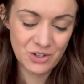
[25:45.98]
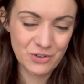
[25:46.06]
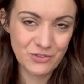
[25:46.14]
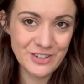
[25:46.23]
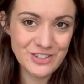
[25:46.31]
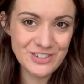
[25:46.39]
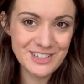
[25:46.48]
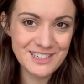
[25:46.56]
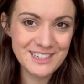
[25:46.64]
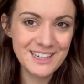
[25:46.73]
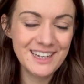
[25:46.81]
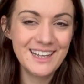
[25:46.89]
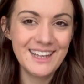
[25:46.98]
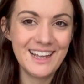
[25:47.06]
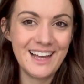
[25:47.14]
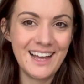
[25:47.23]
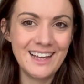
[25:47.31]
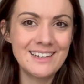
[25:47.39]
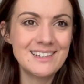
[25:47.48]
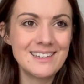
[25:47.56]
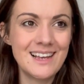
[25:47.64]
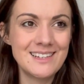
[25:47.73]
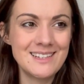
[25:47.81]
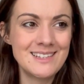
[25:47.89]
rigid, and
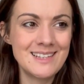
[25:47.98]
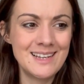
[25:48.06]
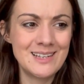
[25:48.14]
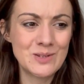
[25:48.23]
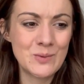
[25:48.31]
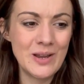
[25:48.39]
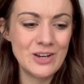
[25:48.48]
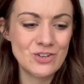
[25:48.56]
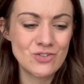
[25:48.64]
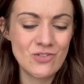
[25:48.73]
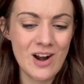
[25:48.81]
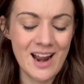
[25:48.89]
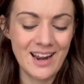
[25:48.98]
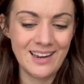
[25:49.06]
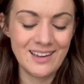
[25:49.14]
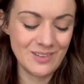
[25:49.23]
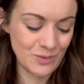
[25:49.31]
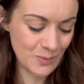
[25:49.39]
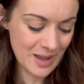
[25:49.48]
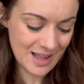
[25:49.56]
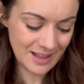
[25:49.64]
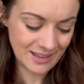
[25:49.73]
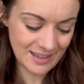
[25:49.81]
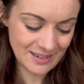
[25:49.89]
as I say, it's quite dry as
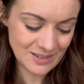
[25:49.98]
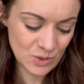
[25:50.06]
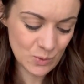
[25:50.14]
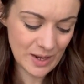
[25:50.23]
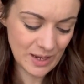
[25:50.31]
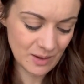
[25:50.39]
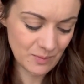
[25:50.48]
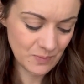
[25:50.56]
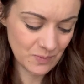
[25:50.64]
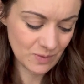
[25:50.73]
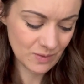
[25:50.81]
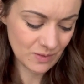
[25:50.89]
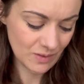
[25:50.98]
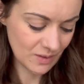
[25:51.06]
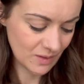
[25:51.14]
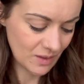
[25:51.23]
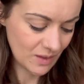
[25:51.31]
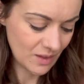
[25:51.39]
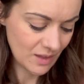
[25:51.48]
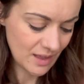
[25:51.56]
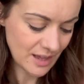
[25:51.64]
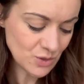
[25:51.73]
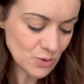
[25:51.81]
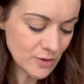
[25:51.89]
well, and quite,
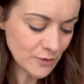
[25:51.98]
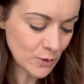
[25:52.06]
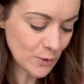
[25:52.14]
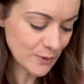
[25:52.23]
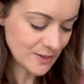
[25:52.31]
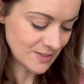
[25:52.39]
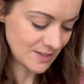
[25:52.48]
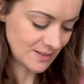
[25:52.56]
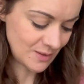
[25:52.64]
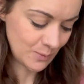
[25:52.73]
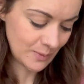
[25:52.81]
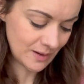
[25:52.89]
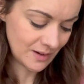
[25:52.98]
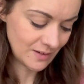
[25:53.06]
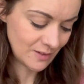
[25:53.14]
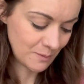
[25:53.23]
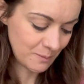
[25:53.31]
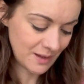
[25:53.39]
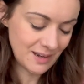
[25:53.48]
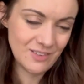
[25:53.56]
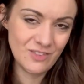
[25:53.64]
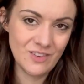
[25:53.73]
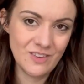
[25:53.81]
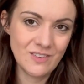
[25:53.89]
I don't know if coarse is the word, but
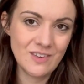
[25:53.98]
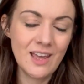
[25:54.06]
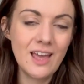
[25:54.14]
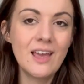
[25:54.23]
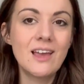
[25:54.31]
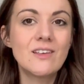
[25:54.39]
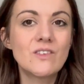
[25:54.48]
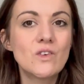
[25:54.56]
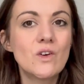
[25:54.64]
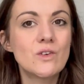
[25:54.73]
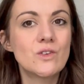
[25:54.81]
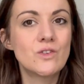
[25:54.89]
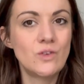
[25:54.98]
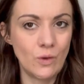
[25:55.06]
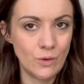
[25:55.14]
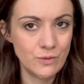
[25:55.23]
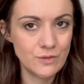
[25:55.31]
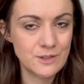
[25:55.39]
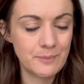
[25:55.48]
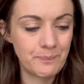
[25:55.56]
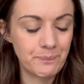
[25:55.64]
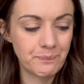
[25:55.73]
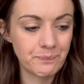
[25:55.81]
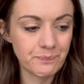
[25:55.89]
it's just, it's not soft.
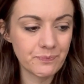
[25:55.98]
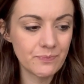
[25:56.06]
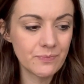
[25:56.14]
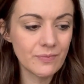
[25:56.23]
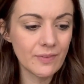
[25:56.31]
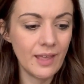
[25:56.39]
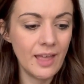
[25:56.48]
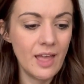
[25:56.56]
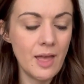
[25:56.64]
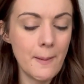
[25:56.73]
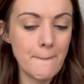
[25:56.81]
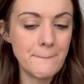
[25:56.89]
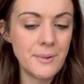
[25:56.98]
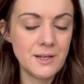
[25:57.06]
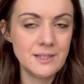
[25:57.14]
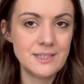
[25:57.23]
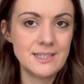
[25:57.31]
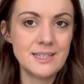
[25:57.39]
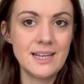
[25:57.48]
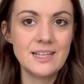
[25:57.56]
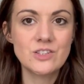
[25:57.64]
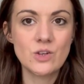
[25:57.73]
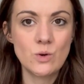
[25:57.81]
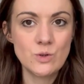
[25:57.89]
But
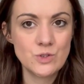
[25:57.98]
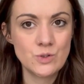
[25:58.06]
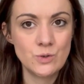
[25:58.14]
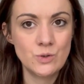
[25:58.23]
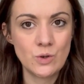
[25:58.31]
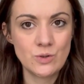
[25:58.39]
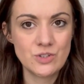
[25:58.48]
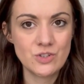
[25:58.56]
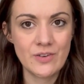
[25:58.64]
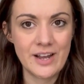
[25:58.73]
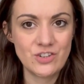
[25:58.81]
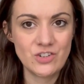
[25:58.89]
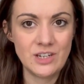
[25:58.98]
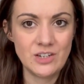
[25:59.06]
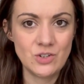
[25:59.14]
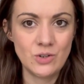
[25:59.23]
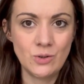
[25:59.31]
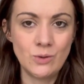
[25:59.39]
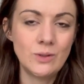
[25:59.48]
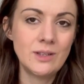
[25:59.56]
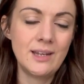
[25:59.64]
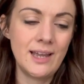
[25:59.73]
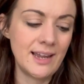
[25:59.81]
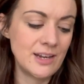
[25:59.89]
it's also not scratchy at all.
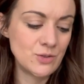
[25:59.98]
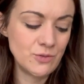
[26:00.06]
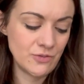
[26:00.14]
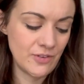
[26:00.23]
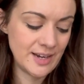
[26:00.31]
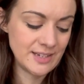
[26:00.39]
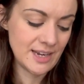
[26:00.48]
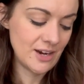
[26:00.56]
Like, I don't find it